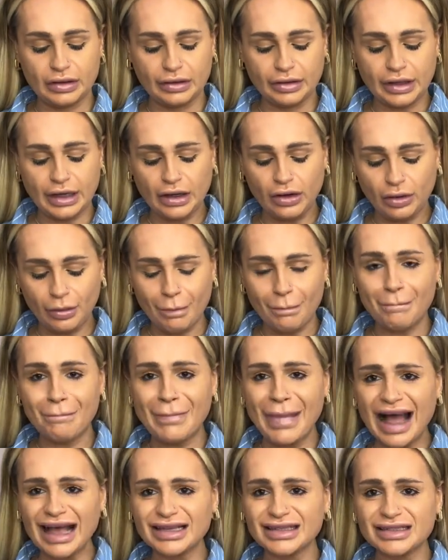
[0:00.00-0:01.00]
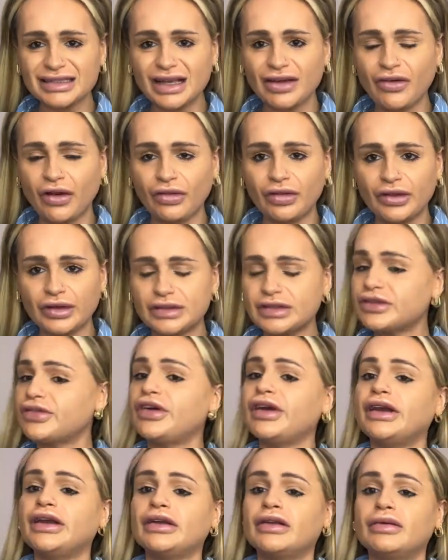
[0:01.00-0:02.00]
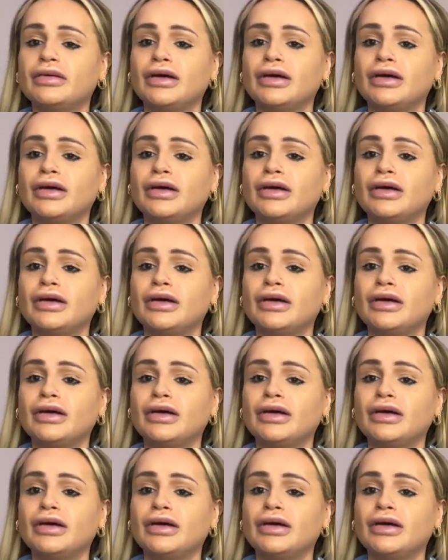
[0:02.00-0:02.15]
They look massive on the screen.